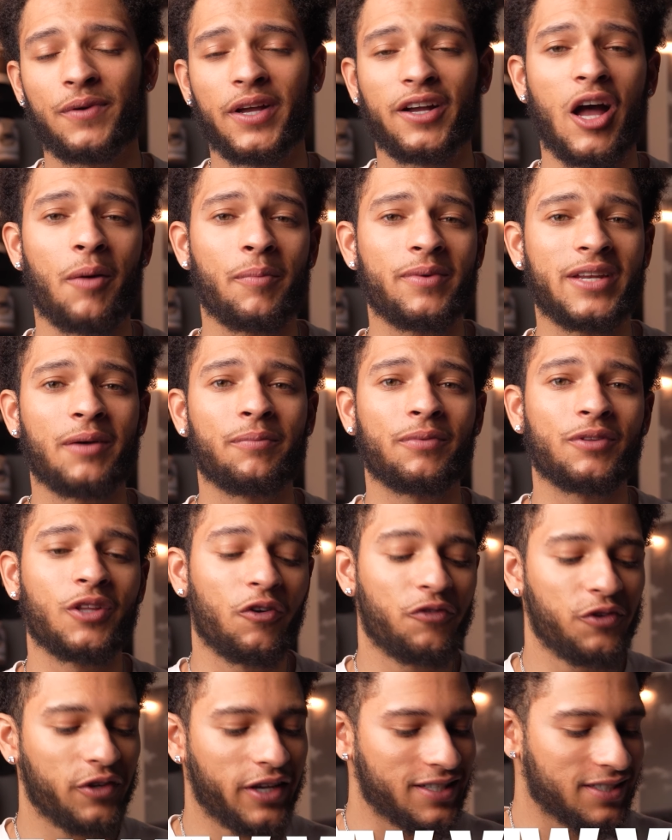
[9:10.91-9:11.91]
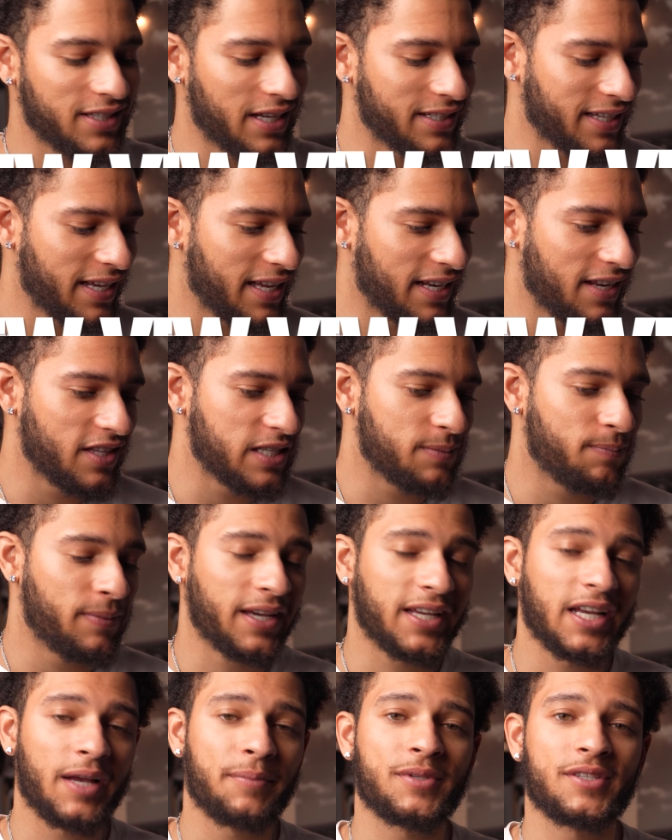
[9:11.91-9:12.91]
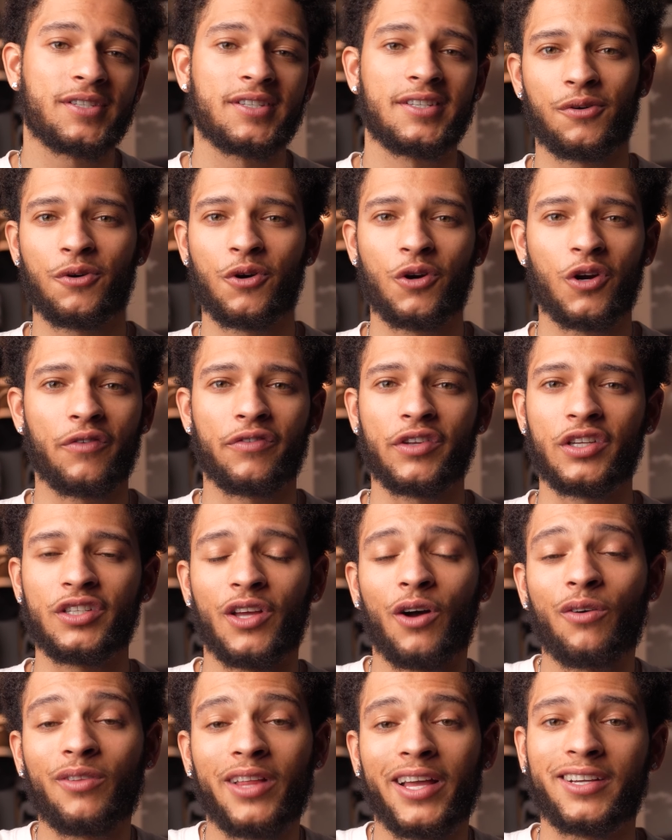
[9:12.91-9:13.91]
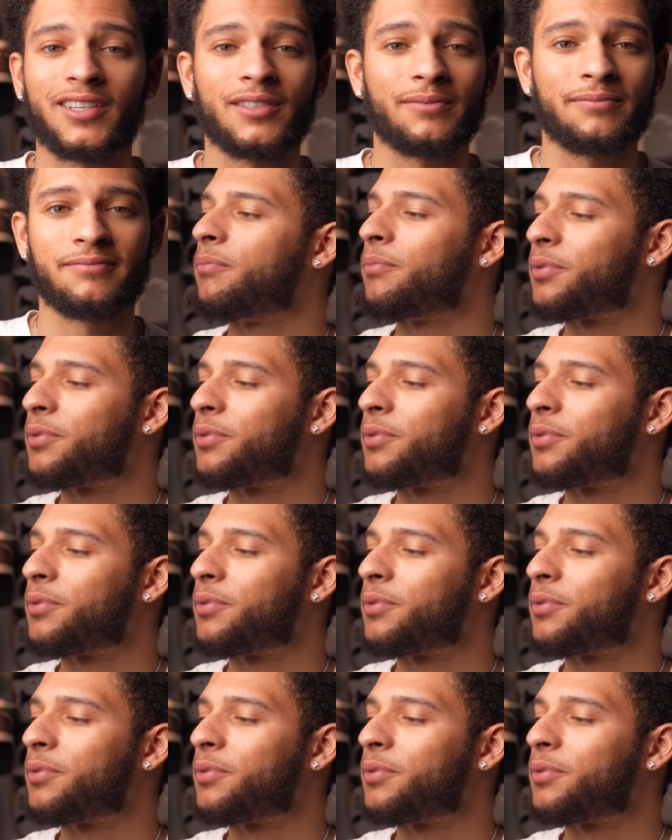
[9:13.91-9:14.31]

and comment down below if you guys liked any of these pickups or if you don't like them.